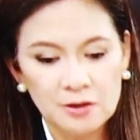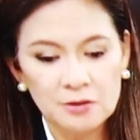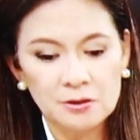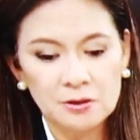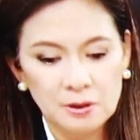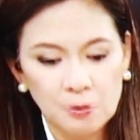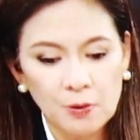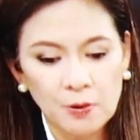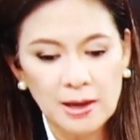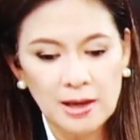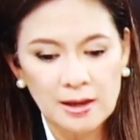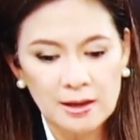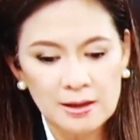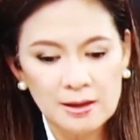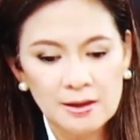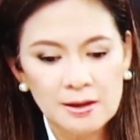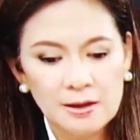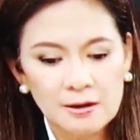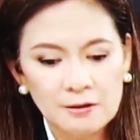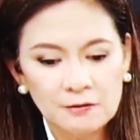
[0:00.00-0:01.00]
farther
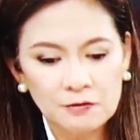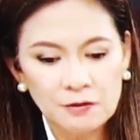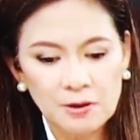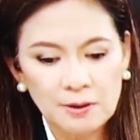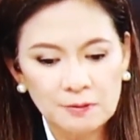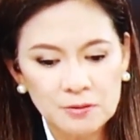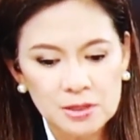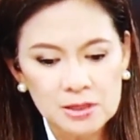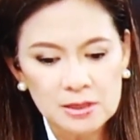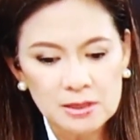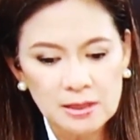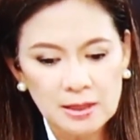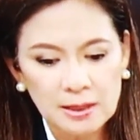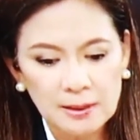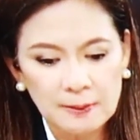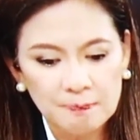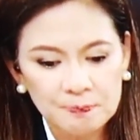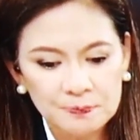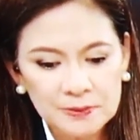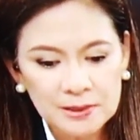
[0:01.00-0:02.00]
away from
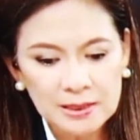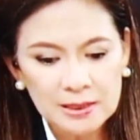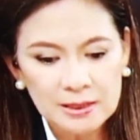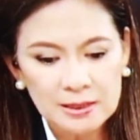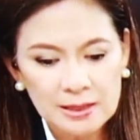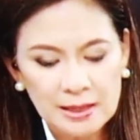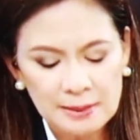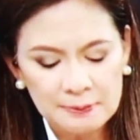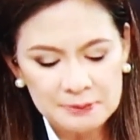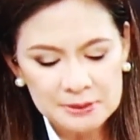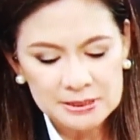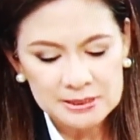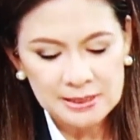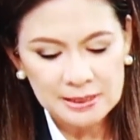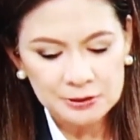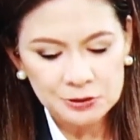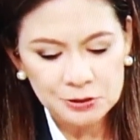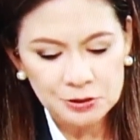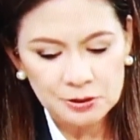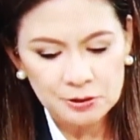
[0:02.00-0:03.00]
the
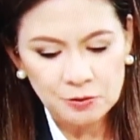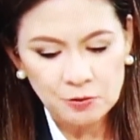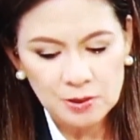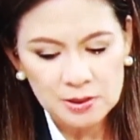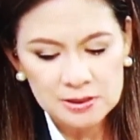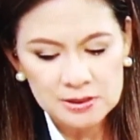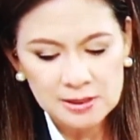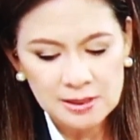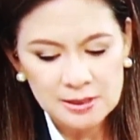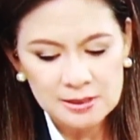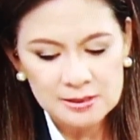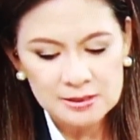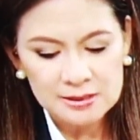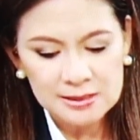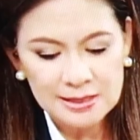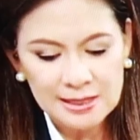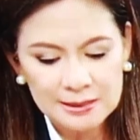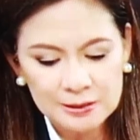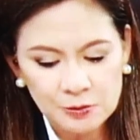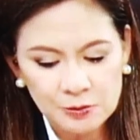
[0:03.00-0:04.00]
epicenter, was
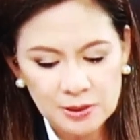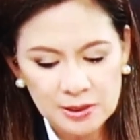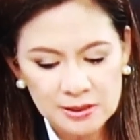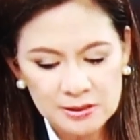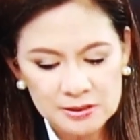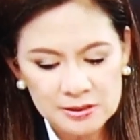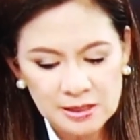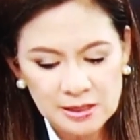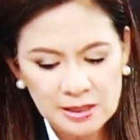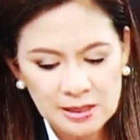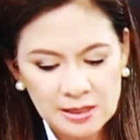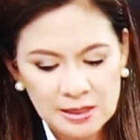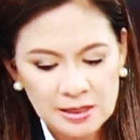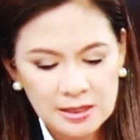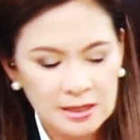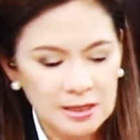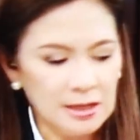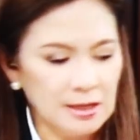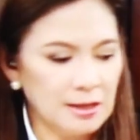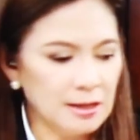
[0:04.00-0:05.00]
a sideways
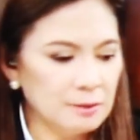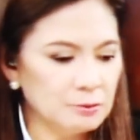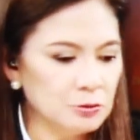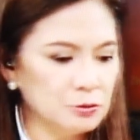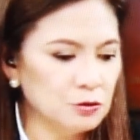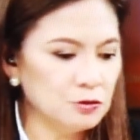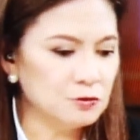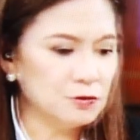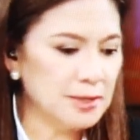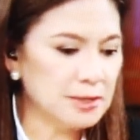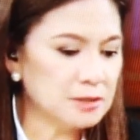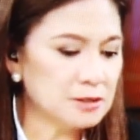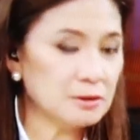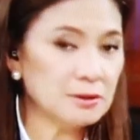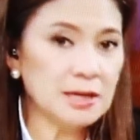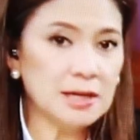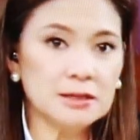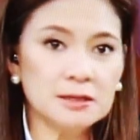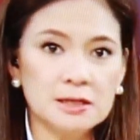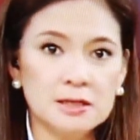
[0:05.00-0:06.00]

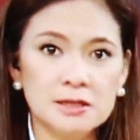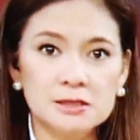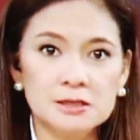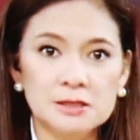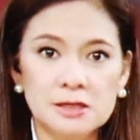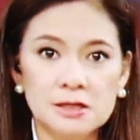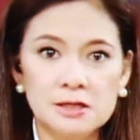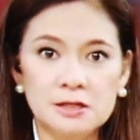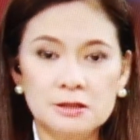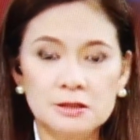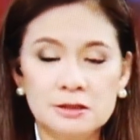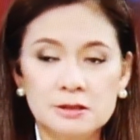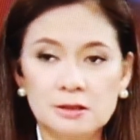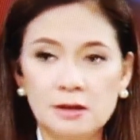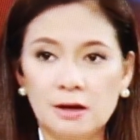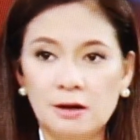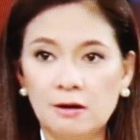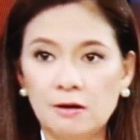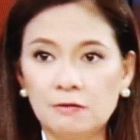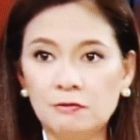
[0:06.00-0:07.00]
movement. So that is it
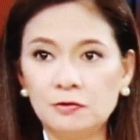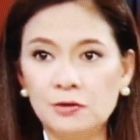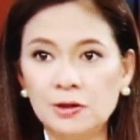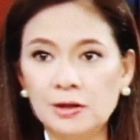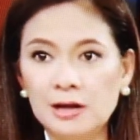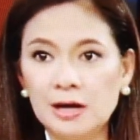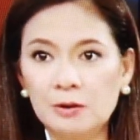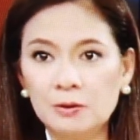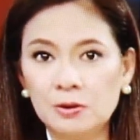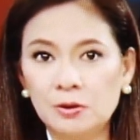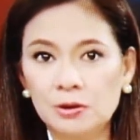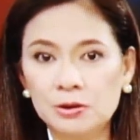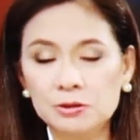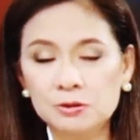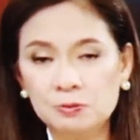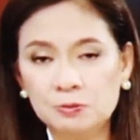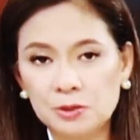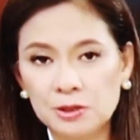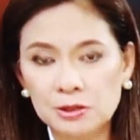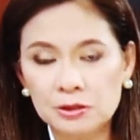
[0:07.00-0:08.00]
for now. We're
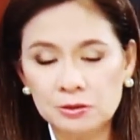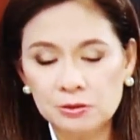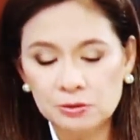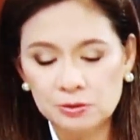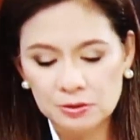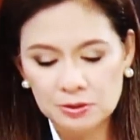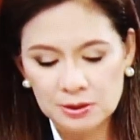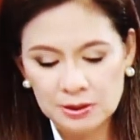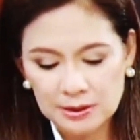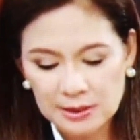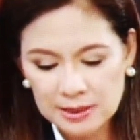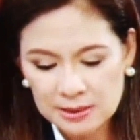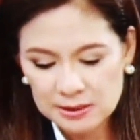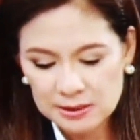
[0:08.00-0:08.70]
going to bring you